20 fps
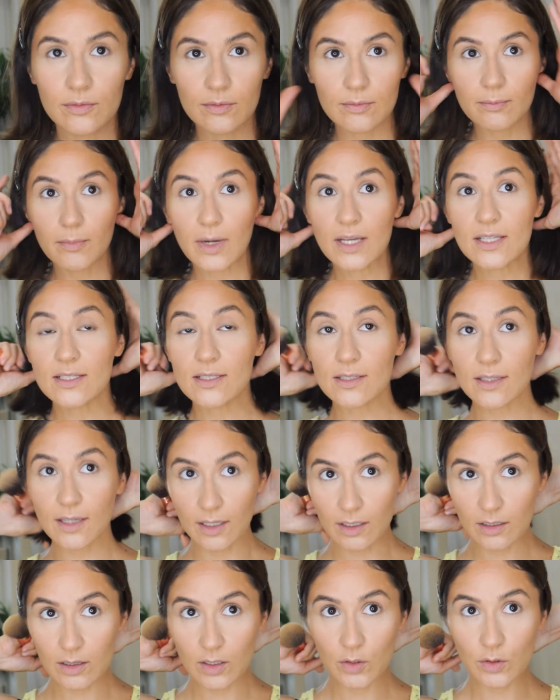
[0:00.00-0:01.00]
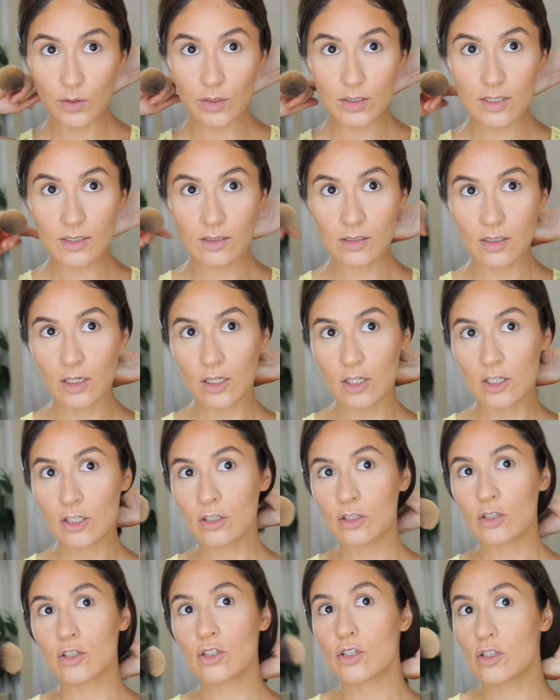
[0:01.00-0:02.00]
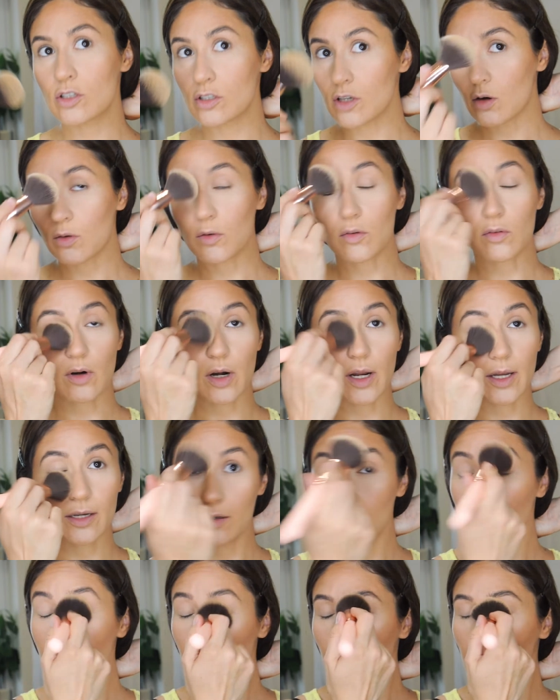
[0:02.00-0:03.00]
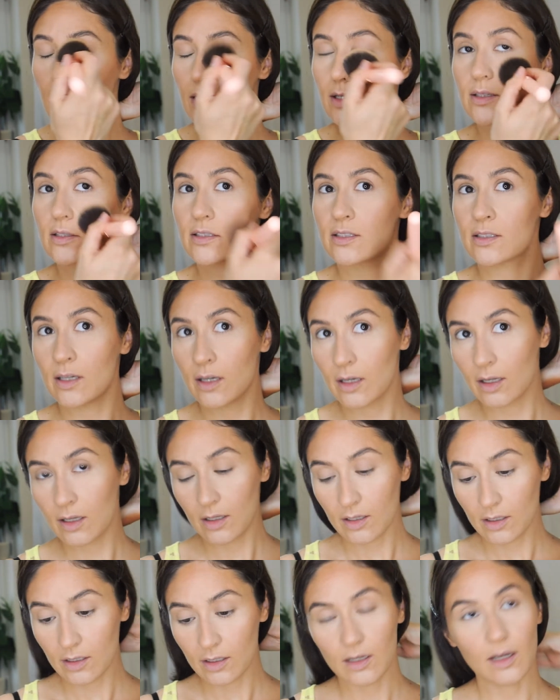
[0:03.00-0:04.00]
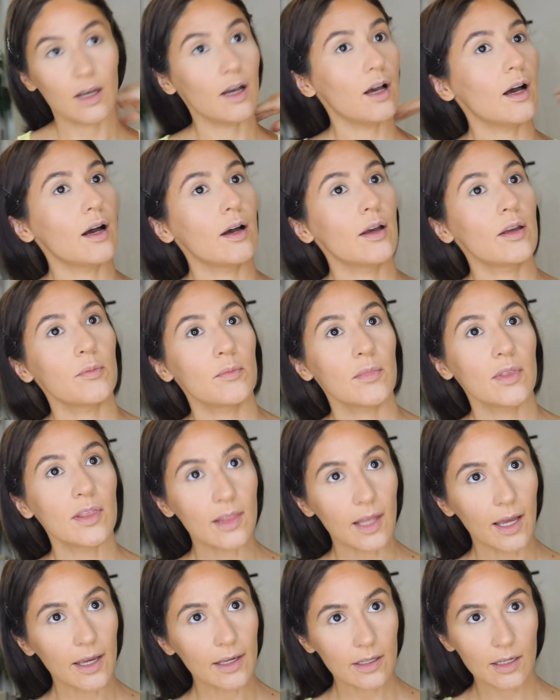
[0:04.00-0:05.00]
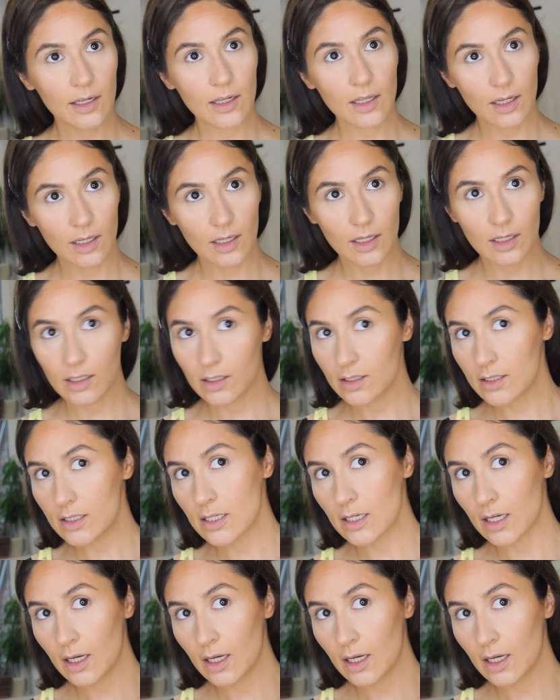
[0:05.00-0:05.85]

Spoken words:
My skin looks so great, you guys. I'm liking it.